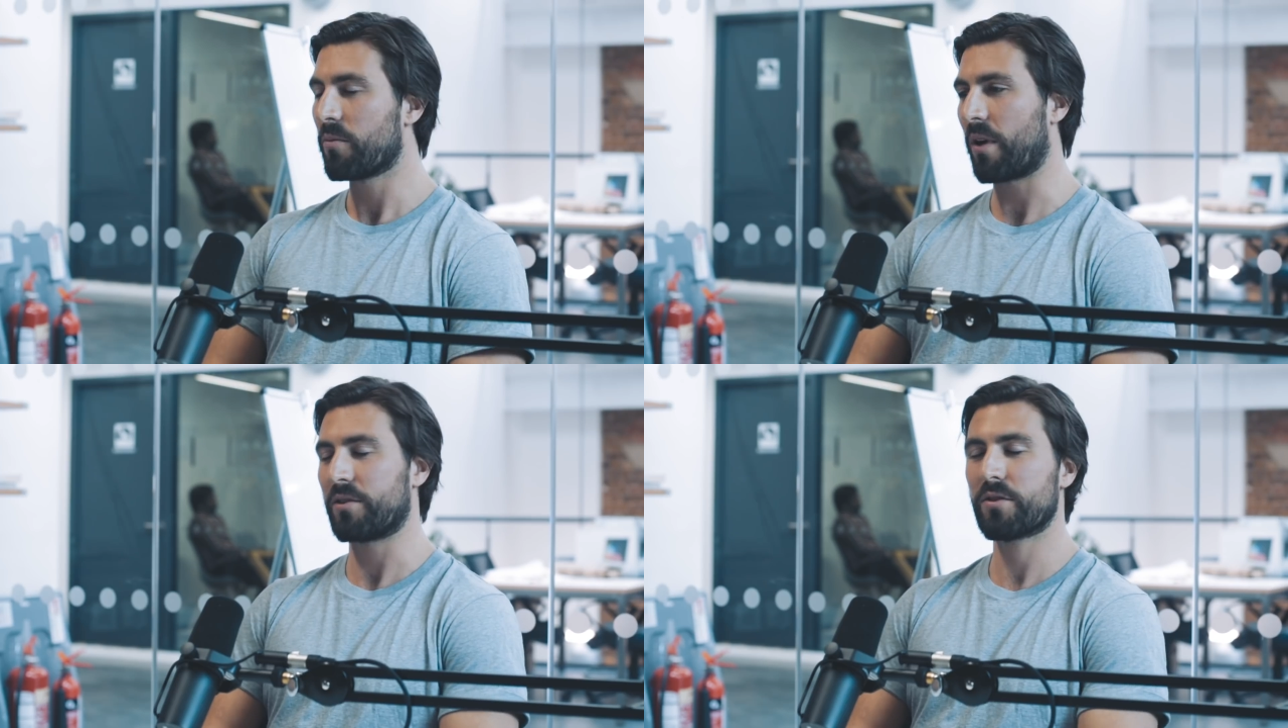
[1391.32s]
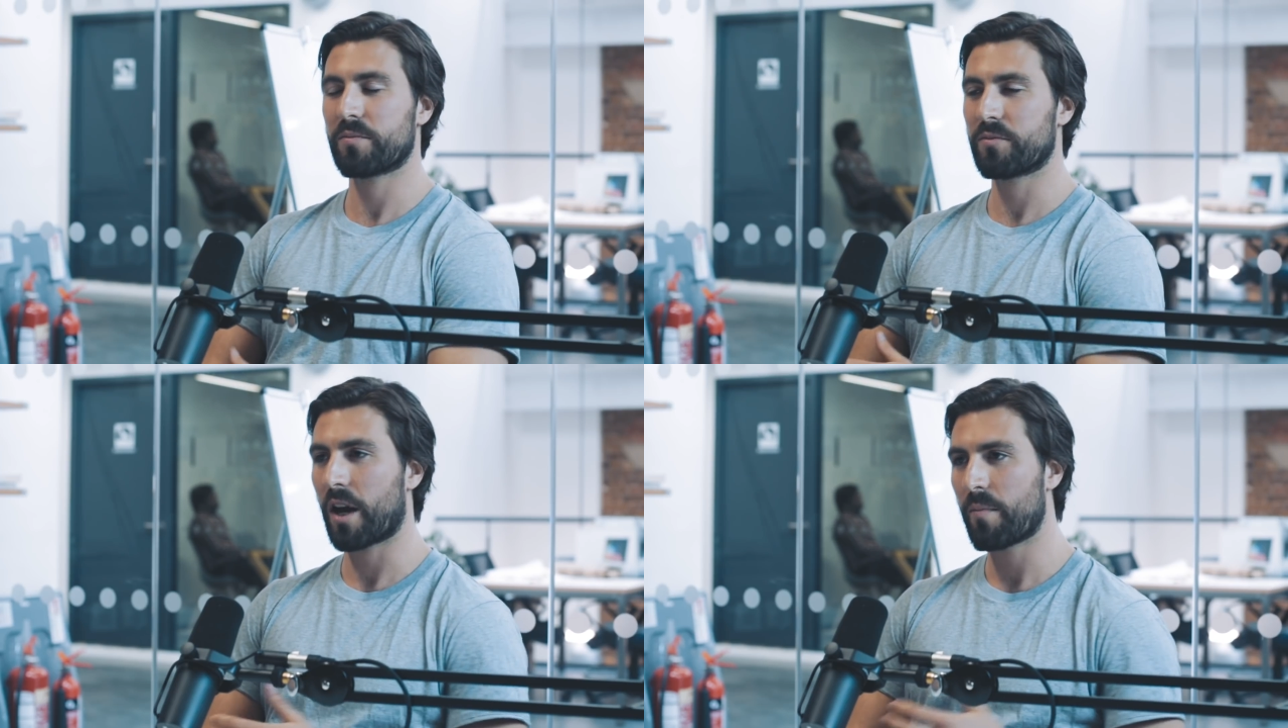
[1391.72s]
I took
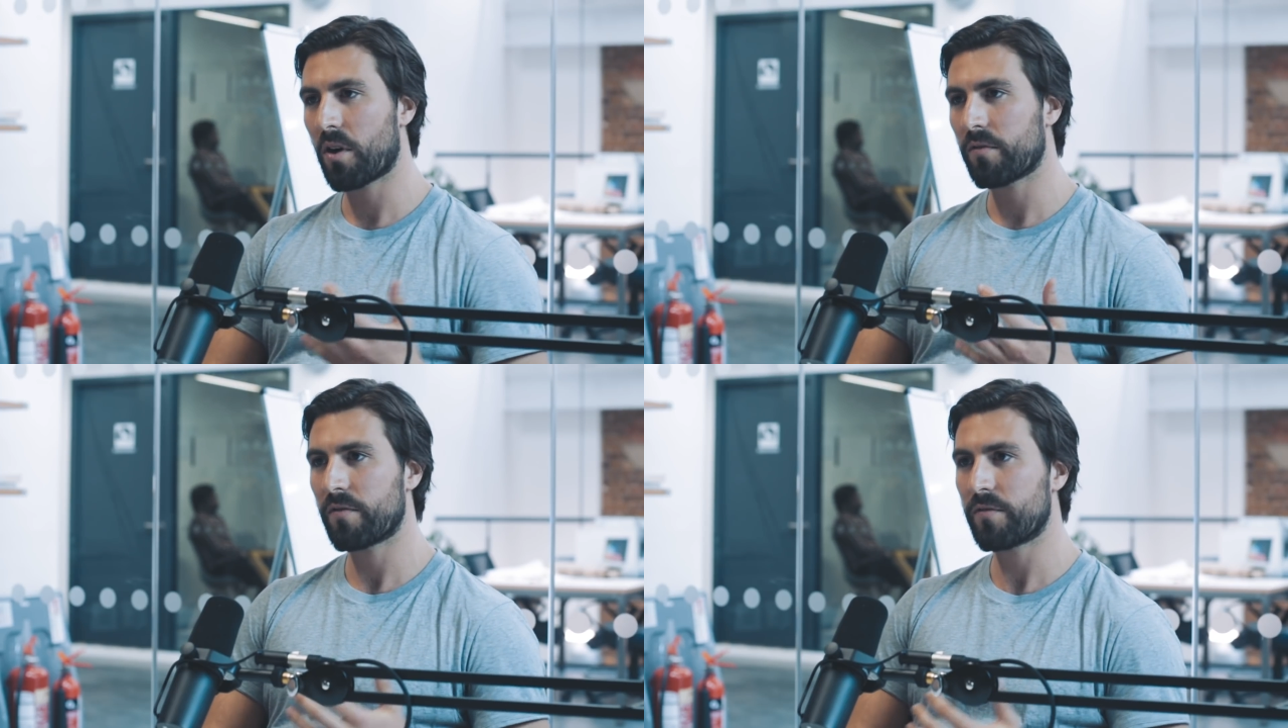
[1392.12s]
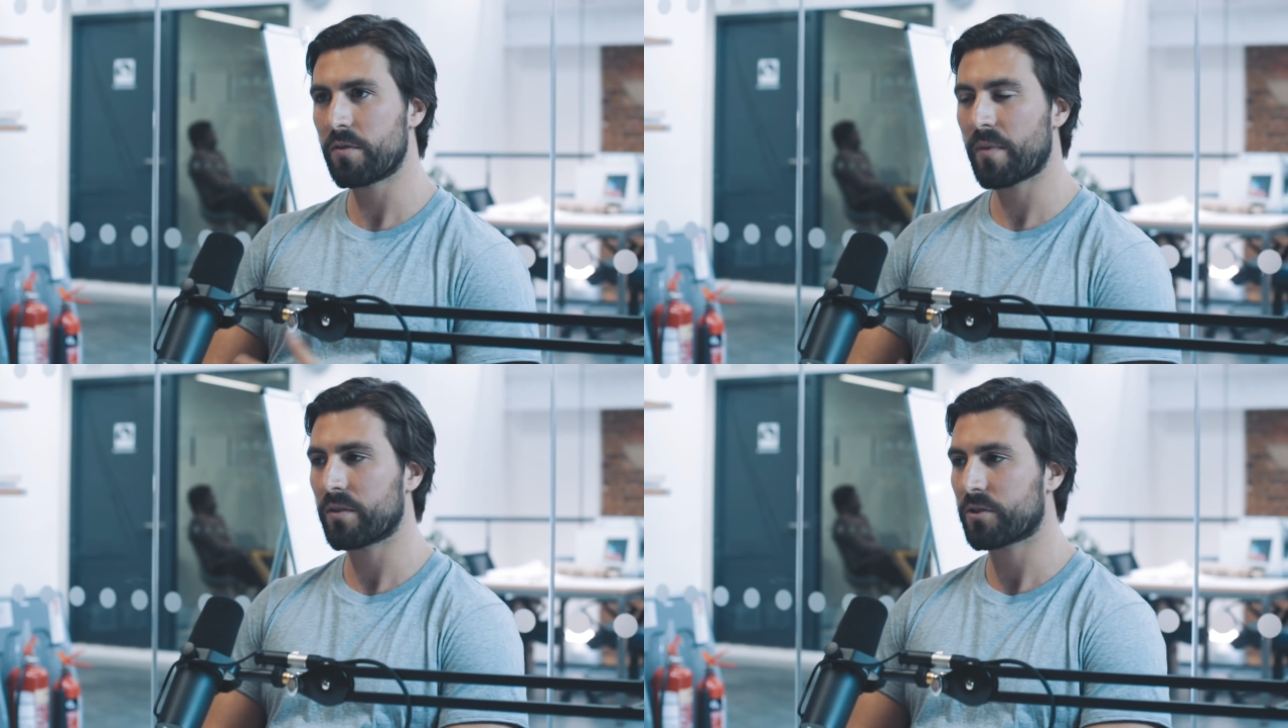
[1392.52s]
some time off, a
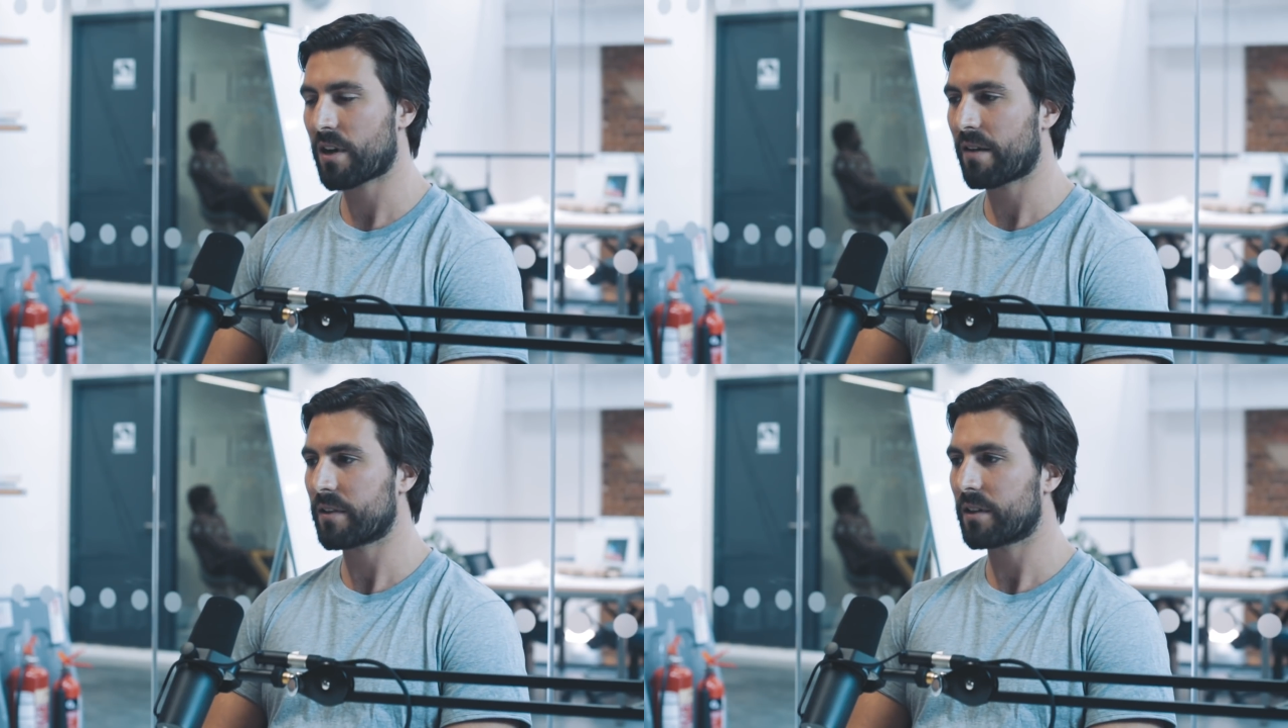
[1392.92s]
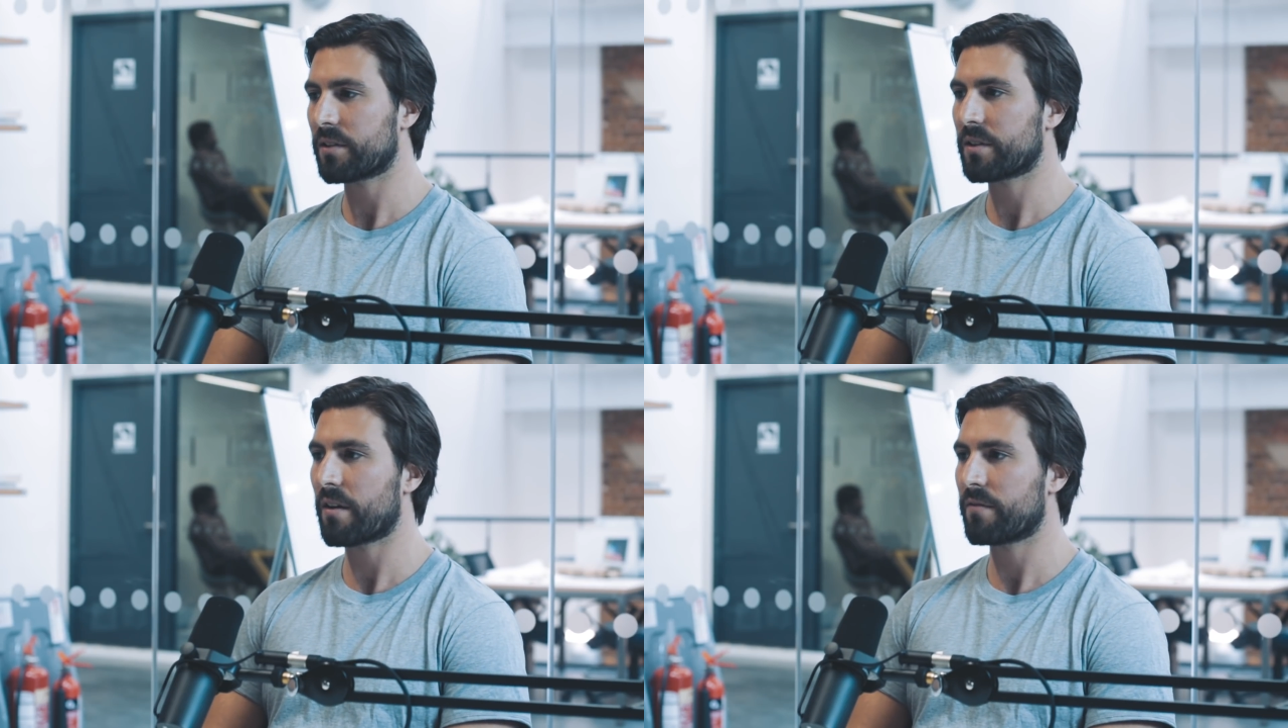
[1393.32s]
few months traveling and
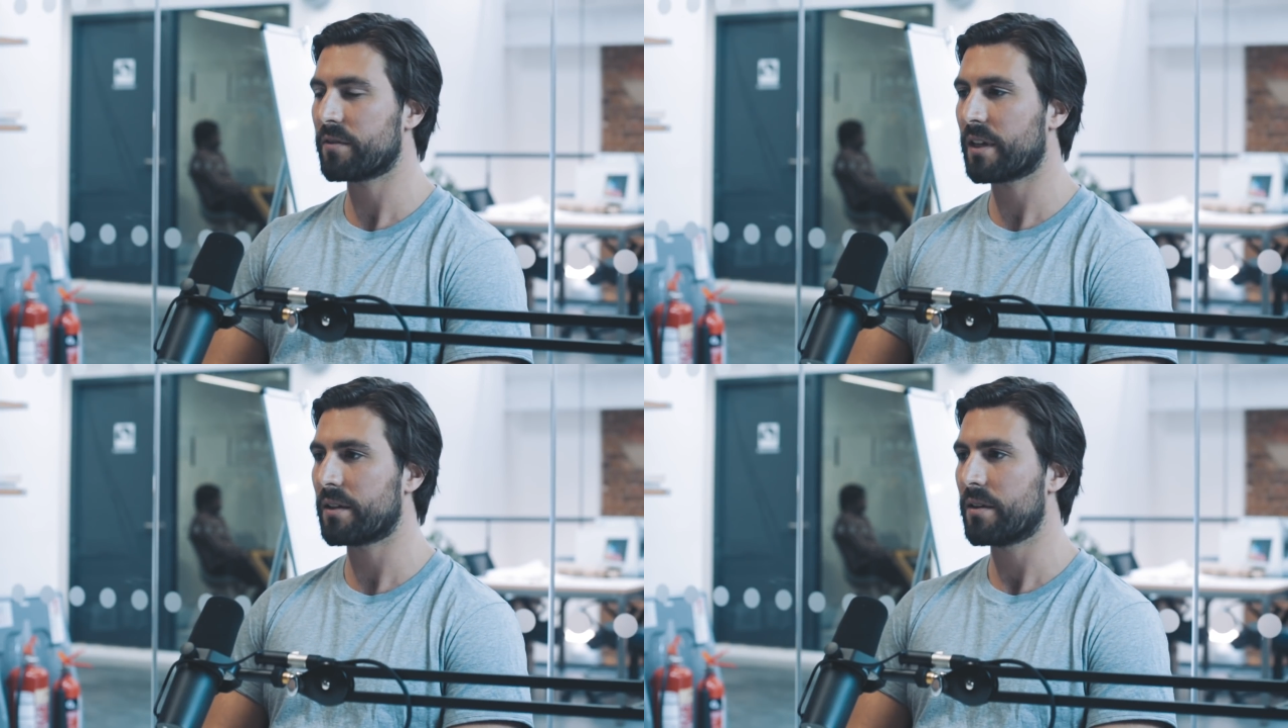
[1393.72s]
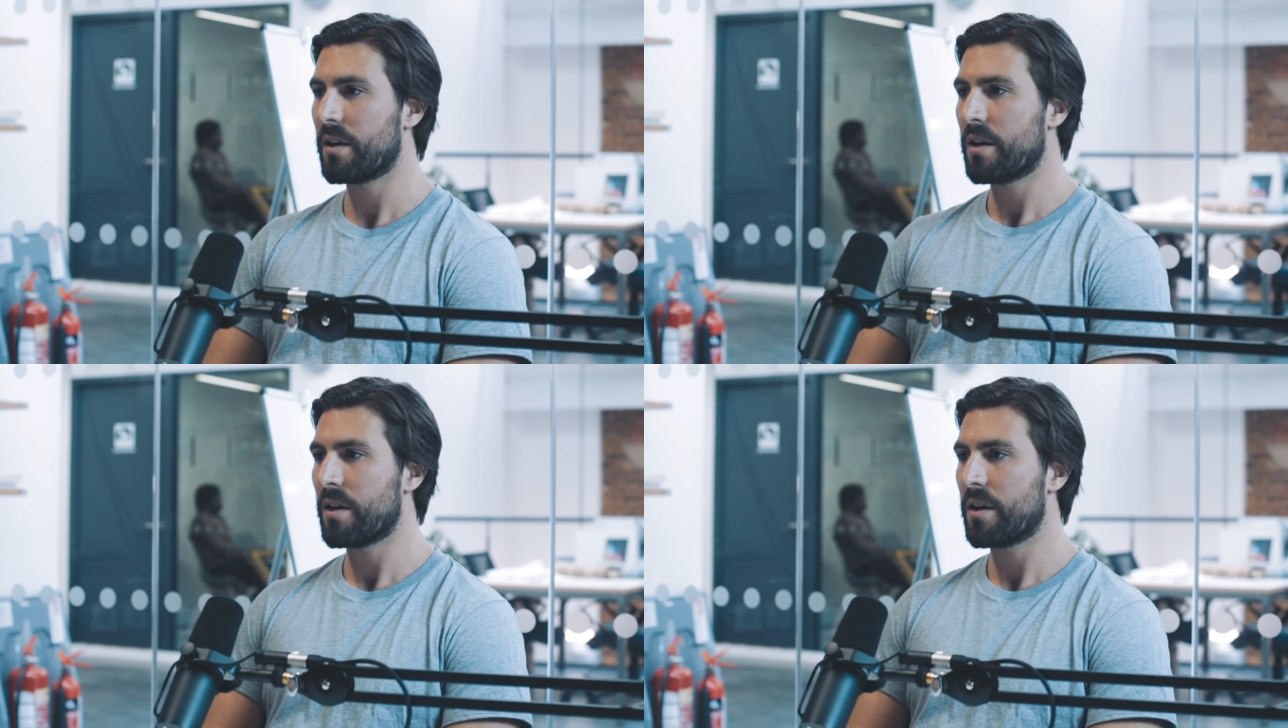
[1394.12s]
stuff, and then